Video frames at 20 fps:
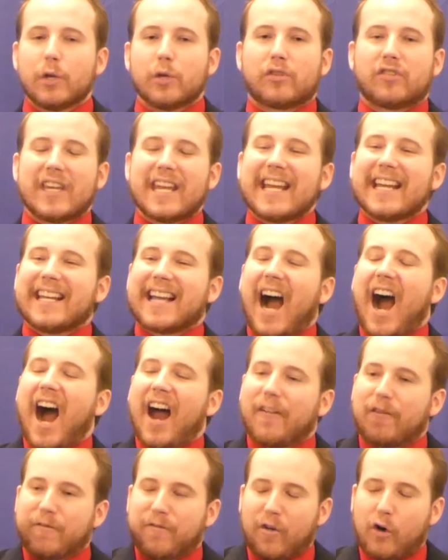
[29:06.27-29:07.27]
You seek
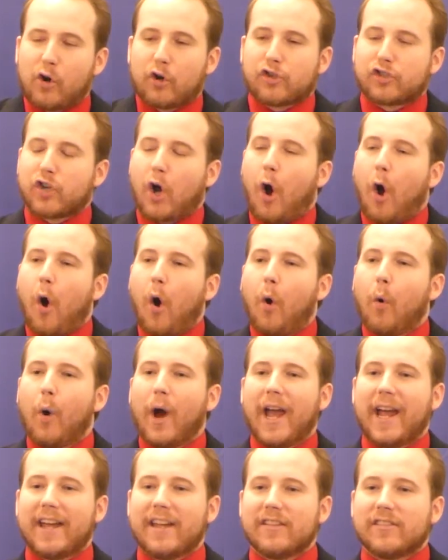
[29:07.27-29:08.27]
God first
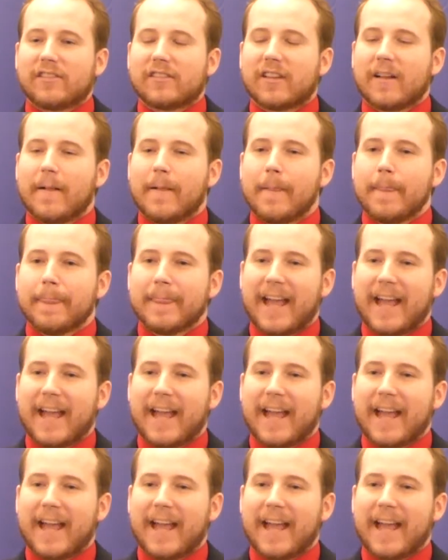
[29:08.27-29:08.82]
always.